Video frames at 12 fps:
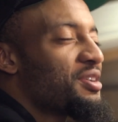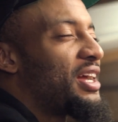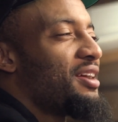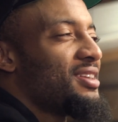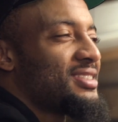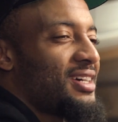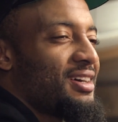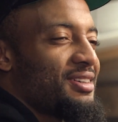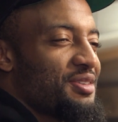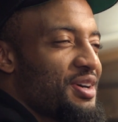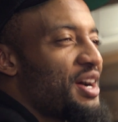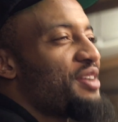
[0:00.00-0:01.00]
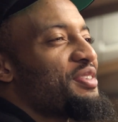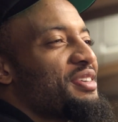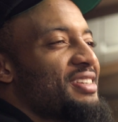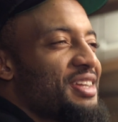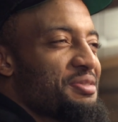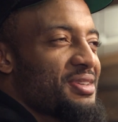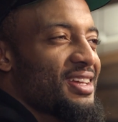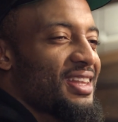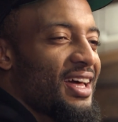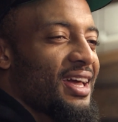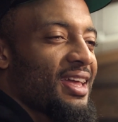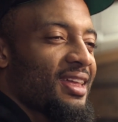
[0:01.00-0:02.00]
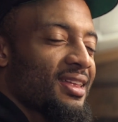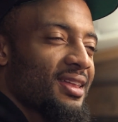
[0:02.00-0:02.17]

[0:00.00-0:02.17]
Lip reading: Don't count us out, whatever. You know what I mean? Like,